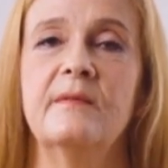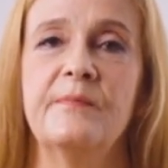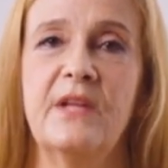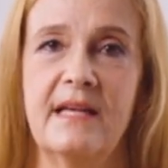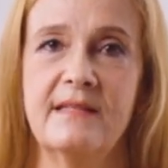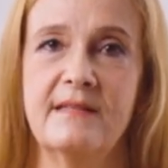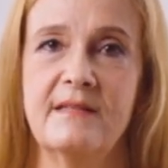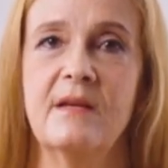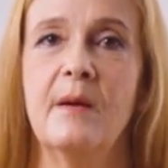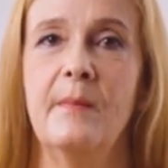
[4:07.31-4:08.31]
test
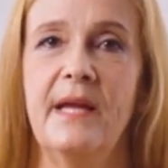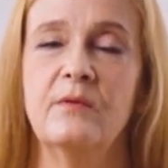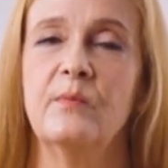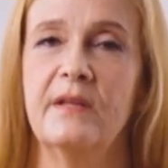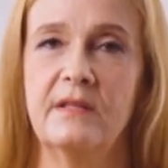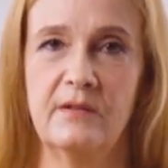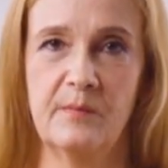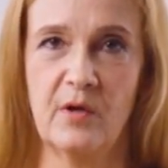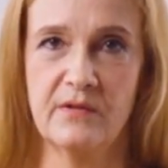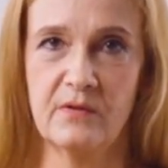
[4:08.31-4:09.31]
made with the
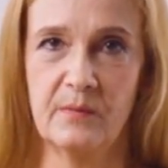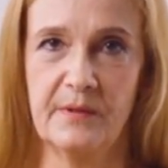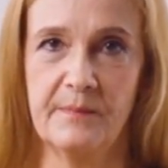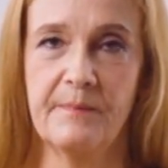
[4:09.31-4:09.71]
dermoscopy.